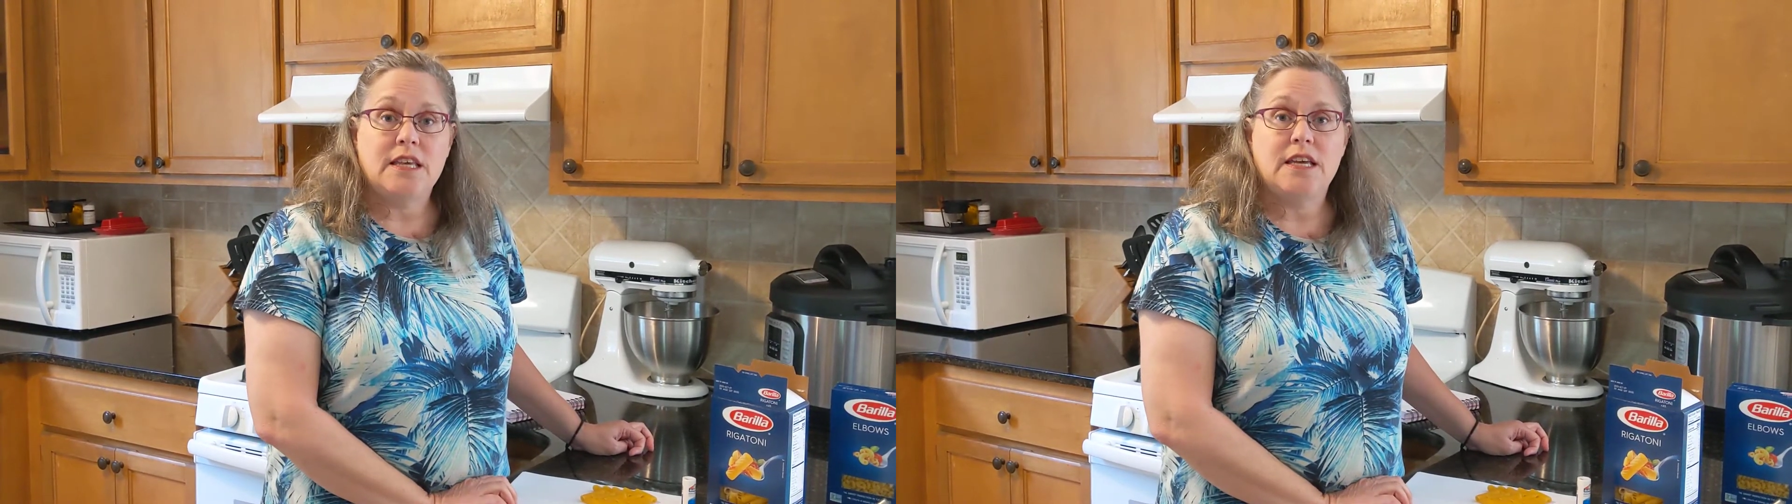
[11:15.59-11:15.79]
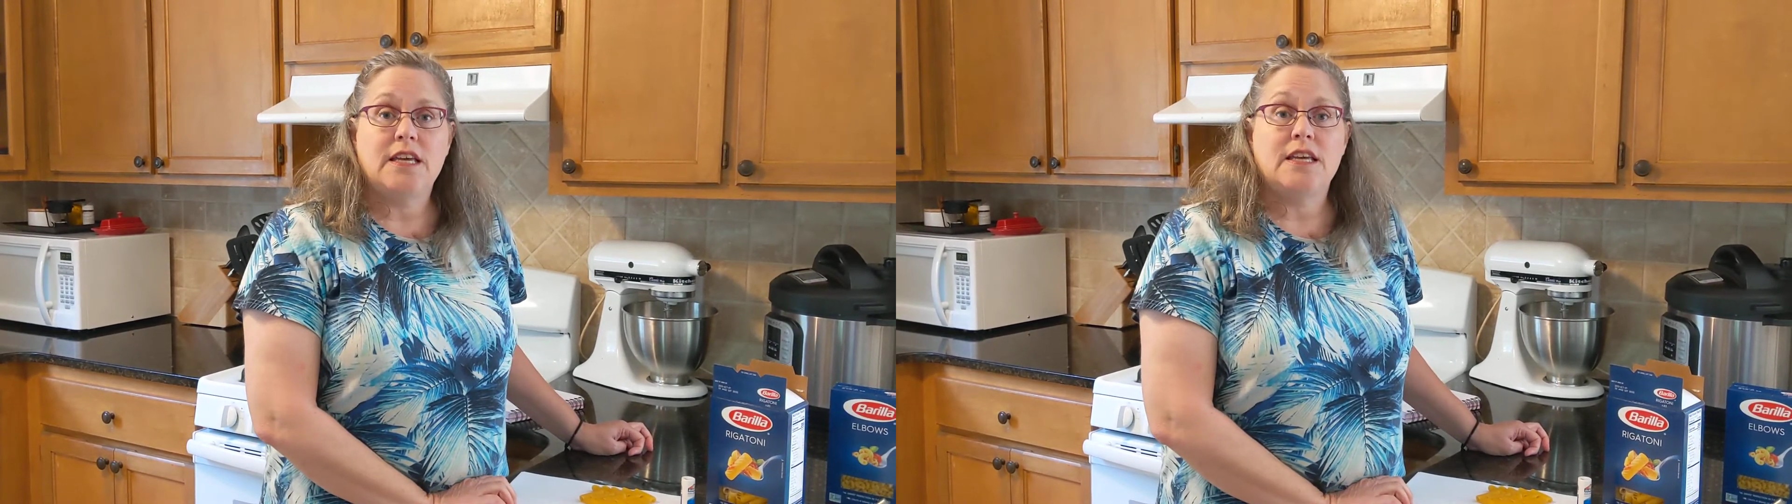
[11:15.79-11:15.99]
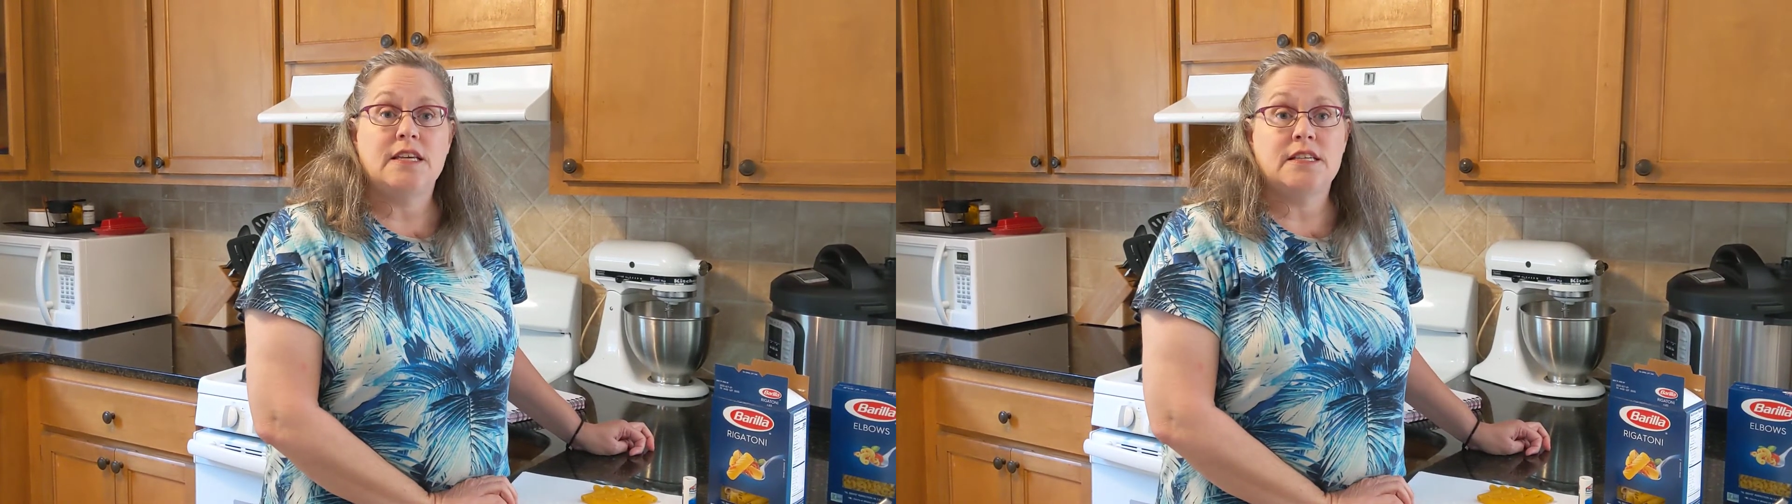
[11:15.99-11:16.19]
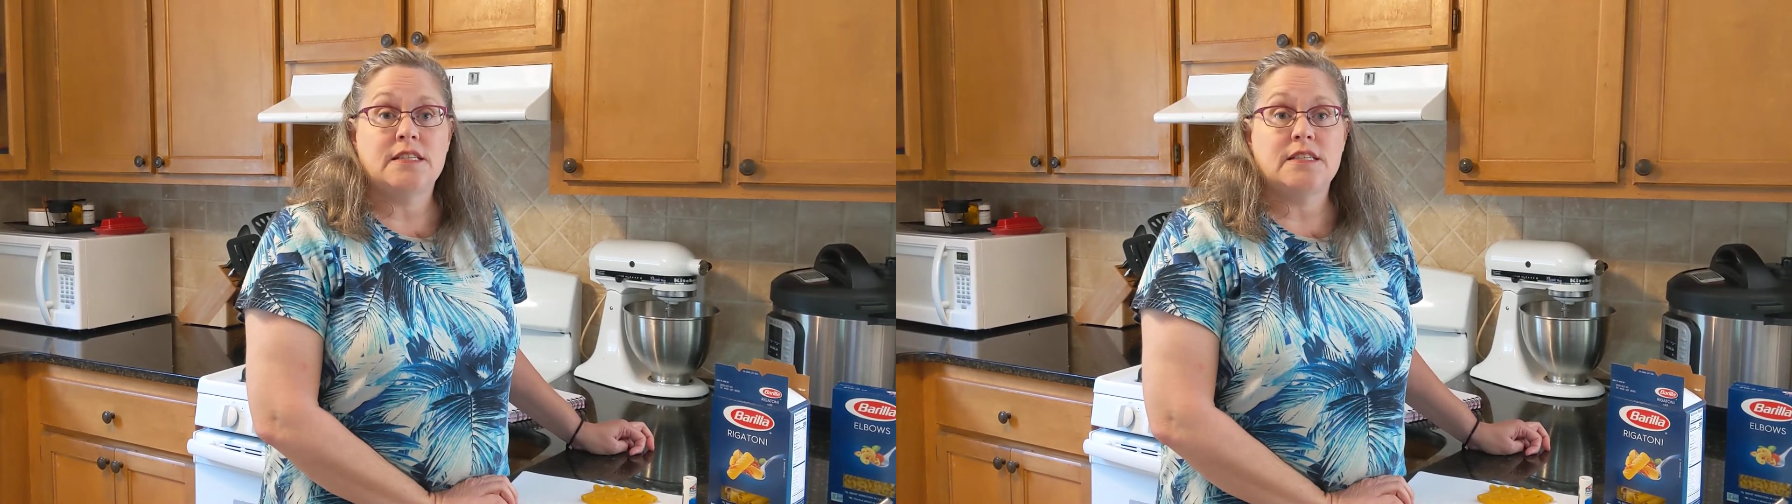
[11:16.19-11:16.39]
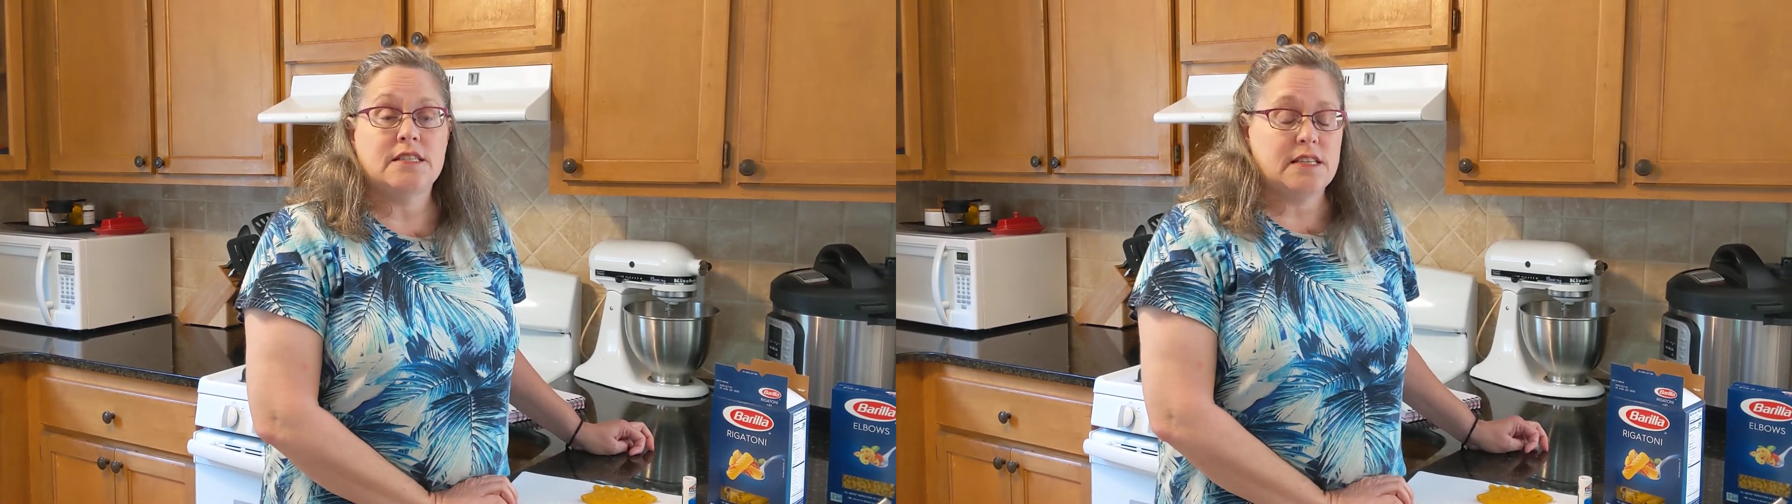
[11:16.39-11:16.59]

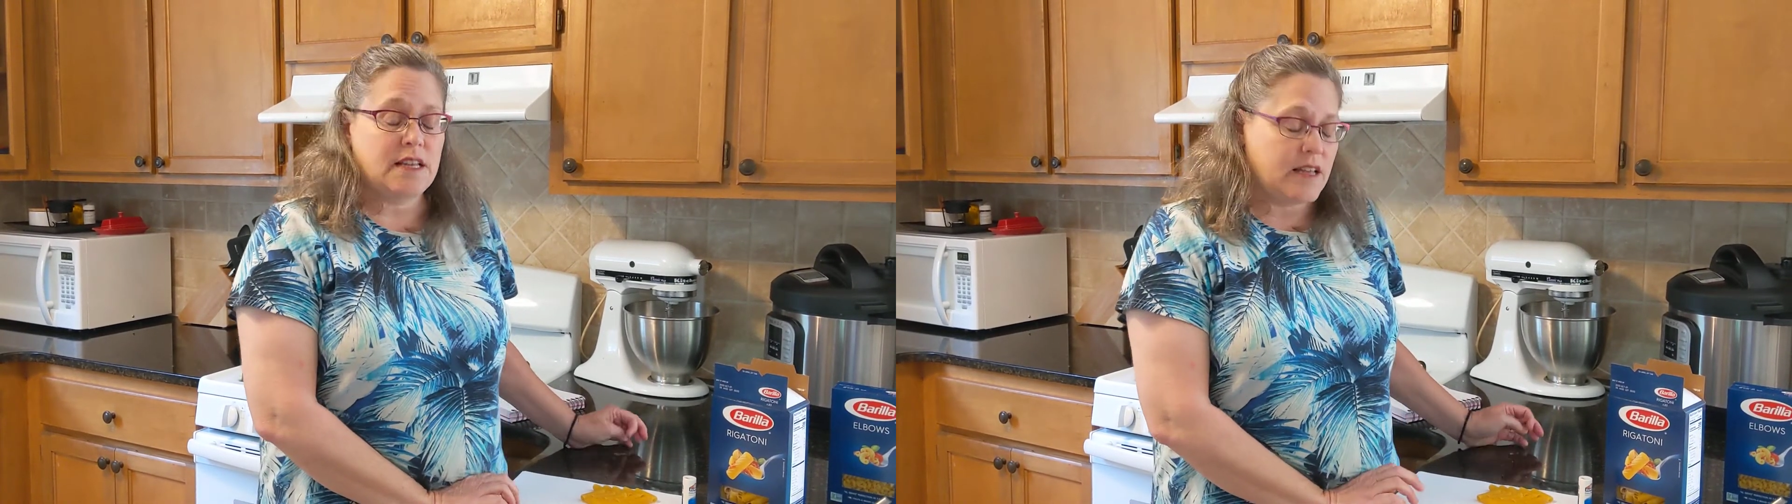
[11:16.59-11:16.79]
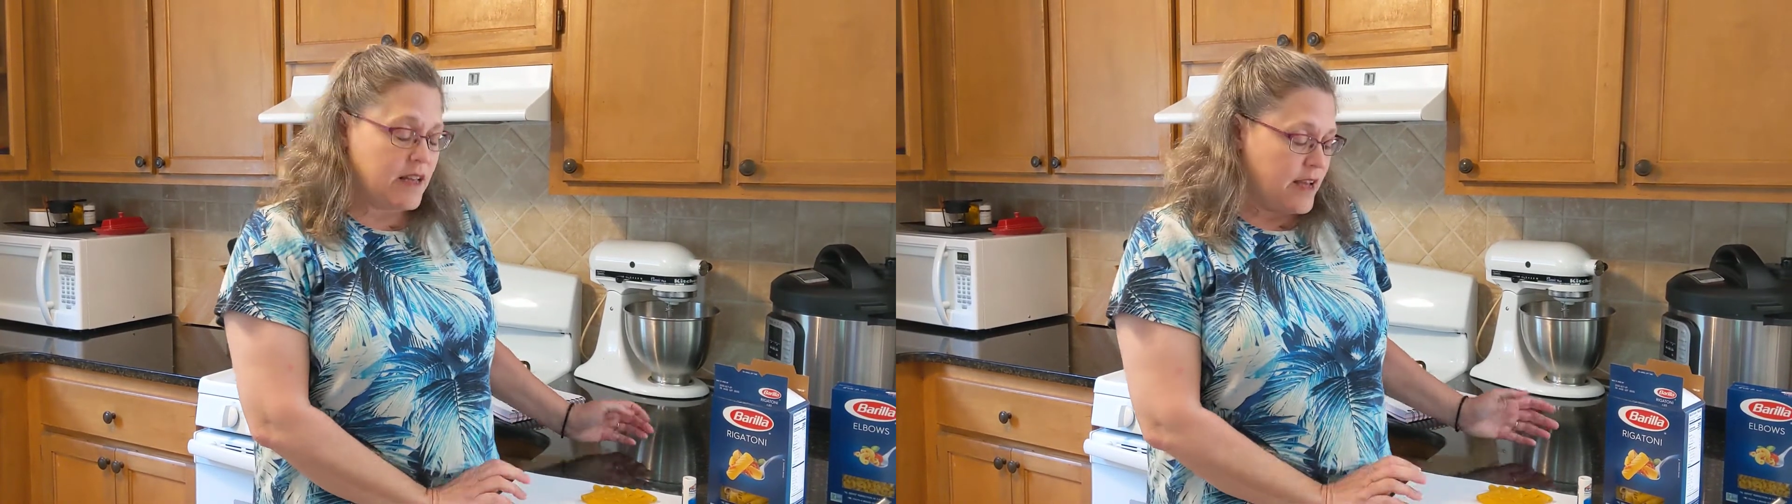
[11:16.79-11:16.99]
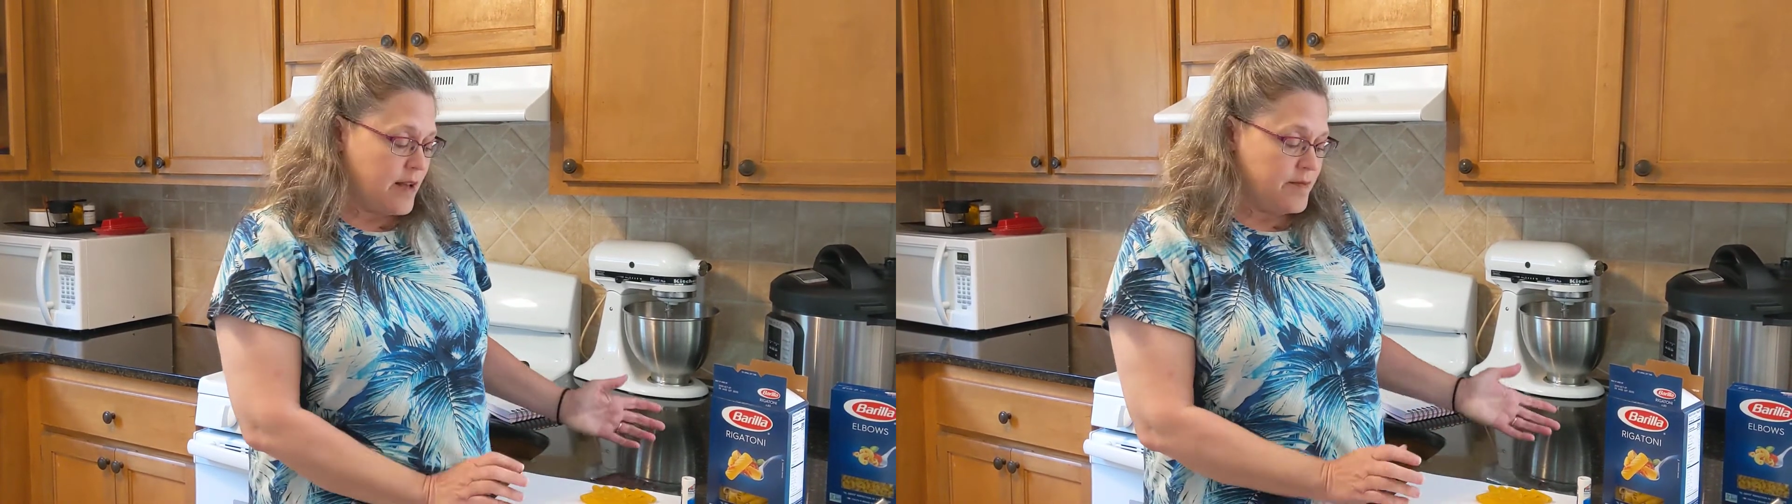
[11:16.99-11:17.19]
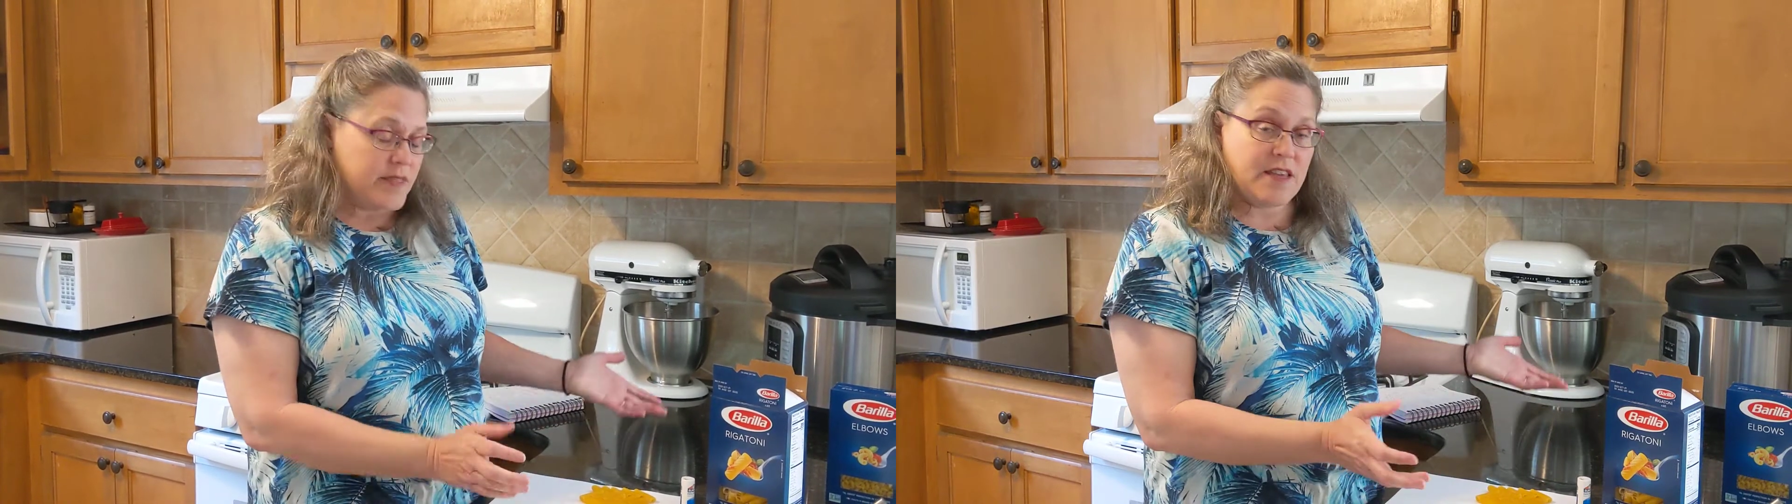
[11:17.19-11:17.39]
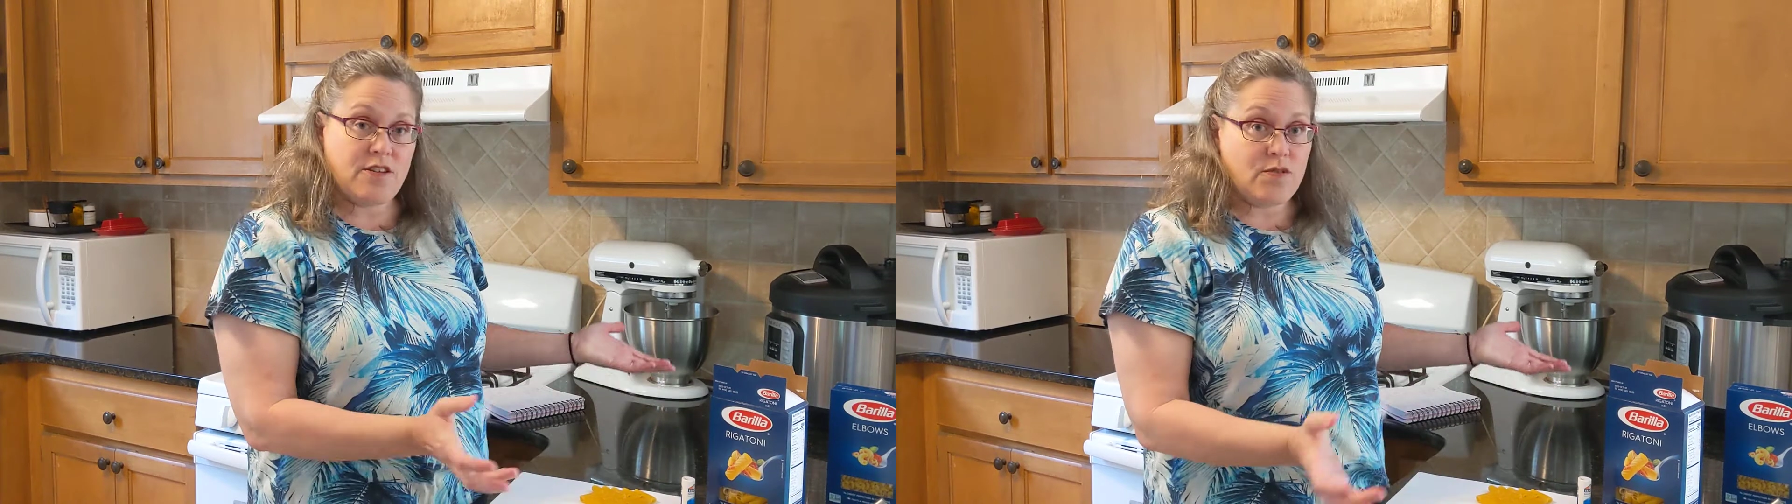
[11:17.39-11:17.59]
that